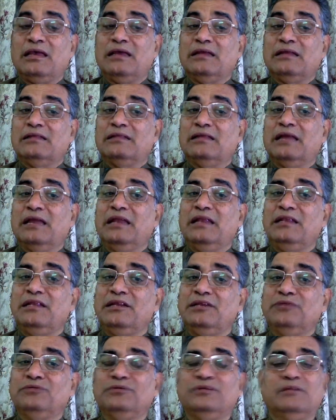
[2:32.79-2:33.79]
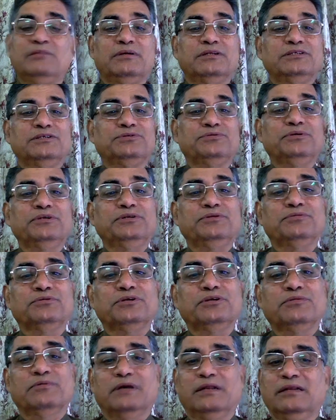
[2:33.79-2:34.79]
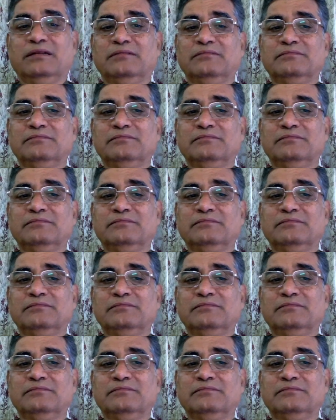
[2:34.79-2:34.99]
The Indian Union Budget 2021,